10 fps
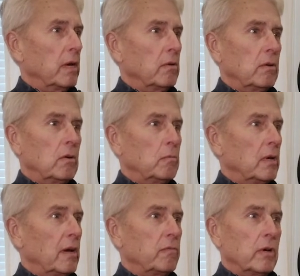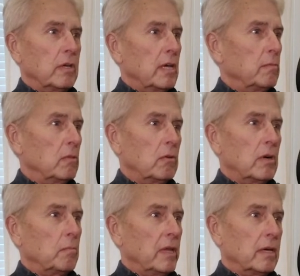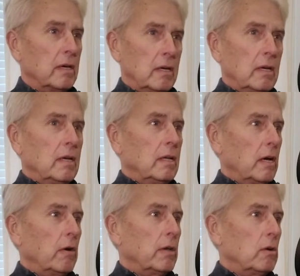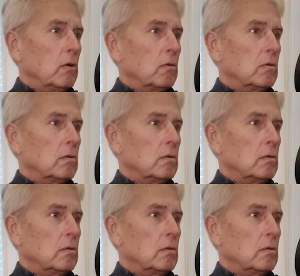I don't know. But after I came to the Lord, I'm like, now I know.